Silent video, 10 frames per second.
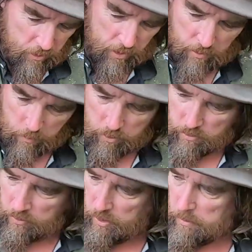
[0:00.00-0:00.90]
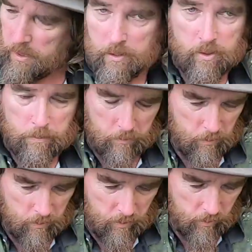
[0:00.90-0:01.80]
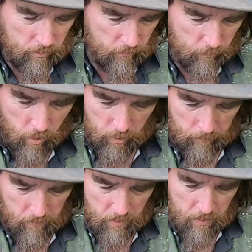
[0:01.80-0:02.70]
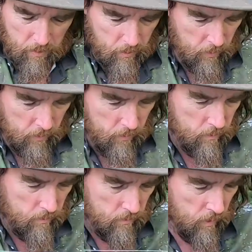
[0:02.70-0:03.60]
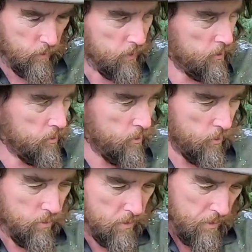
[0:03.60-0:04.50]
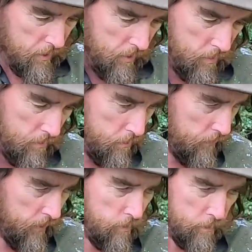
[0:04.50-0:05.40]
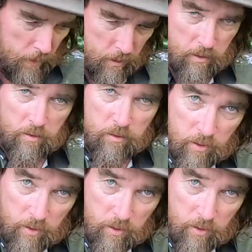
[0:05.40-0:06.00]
here which is going to be our tippet we tied to the fly. Now what I do with this bit, this is the